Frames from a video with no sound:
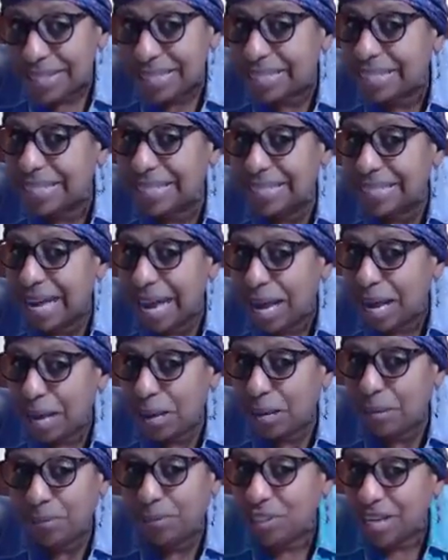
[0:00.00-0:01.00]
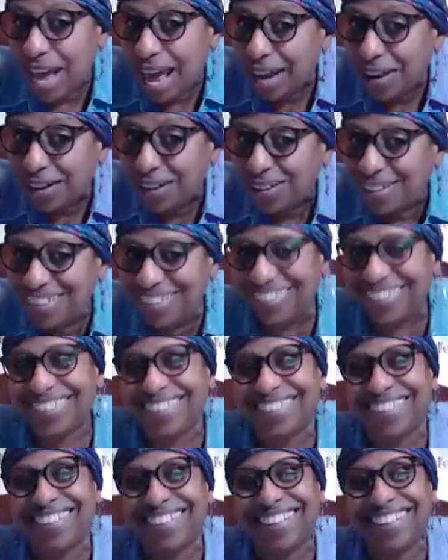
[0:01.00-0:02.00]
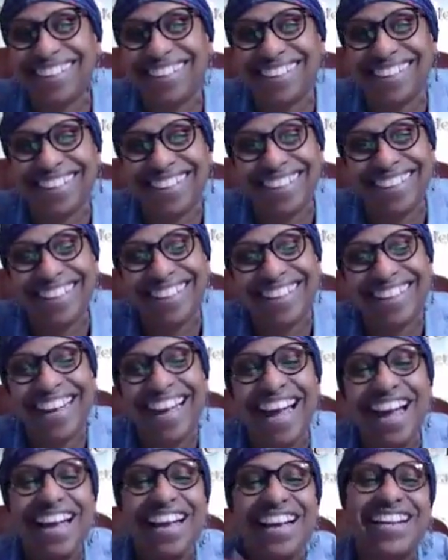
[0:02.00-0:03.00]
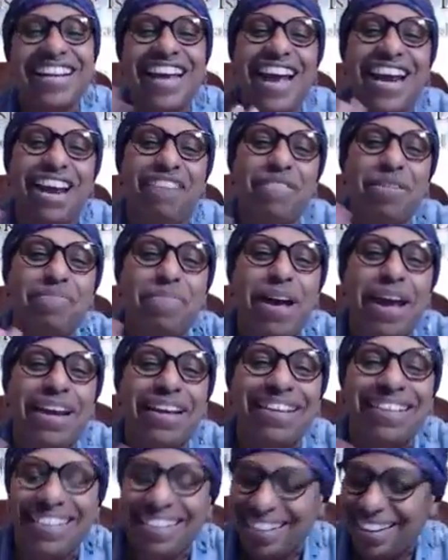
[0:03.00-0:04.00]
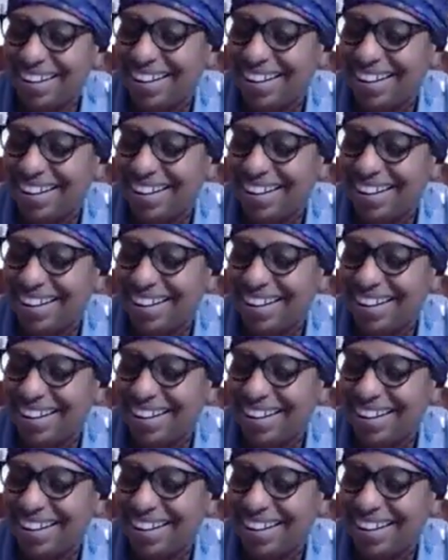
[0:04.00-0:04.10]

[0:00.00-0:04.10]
same channel. Good night, everybody.